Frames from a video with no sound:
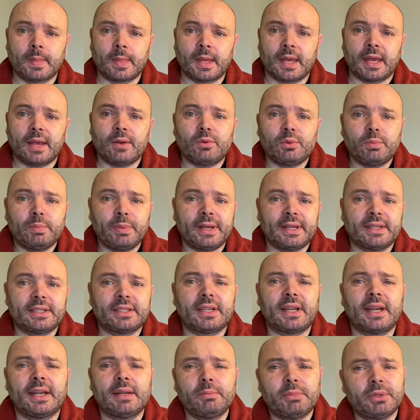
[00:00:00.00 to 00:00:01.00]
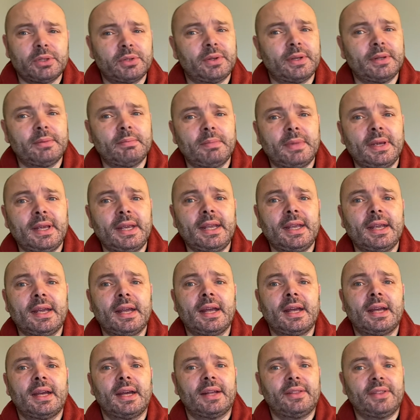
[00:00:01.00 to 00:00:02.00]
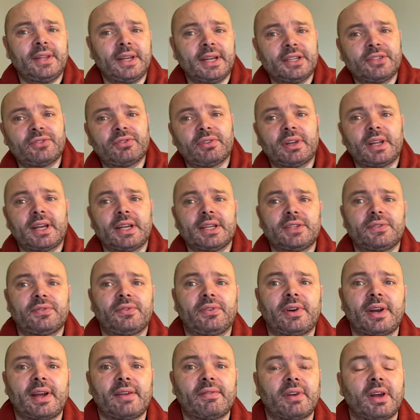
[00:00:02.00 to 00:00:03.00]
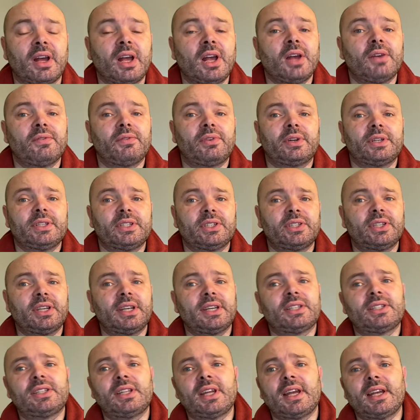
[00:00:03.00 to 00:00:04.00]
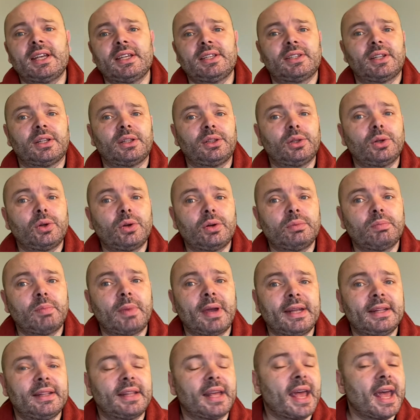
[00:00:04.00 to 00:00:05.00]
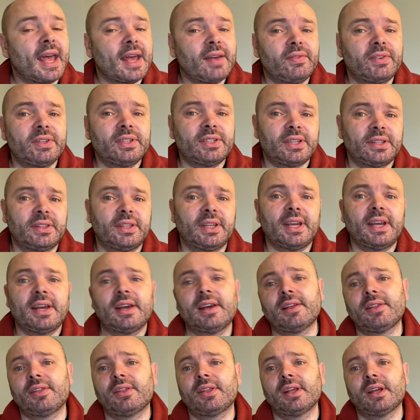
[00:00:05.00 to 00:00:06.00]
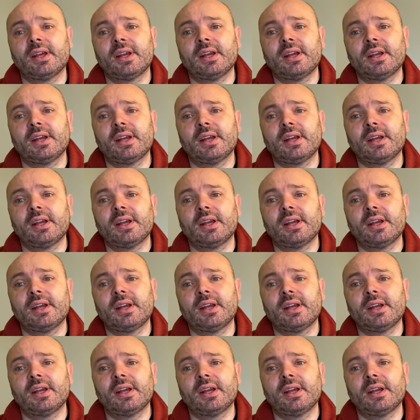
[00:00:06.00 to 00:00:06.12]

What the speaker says: It will be a sign between me and the Israelites forever. For in 6 days the Lord made the heavens and the earth,